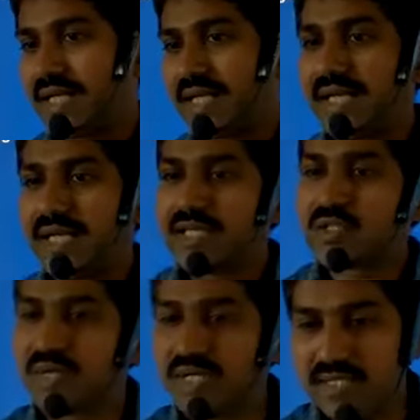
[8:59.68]
And
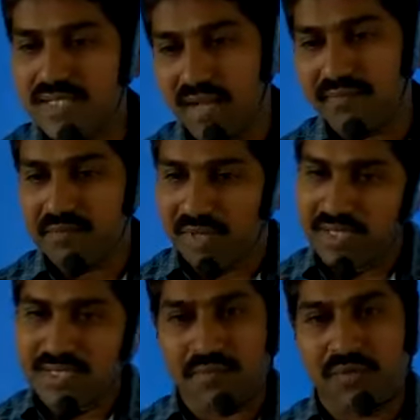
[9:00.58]
each one is having
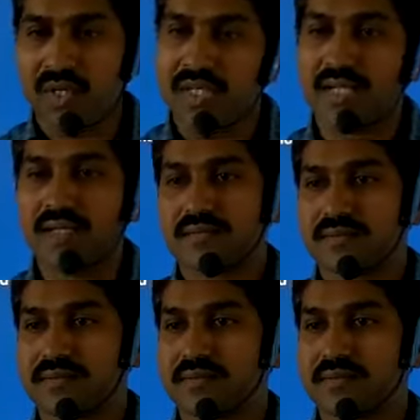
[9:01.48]
mass m only, na?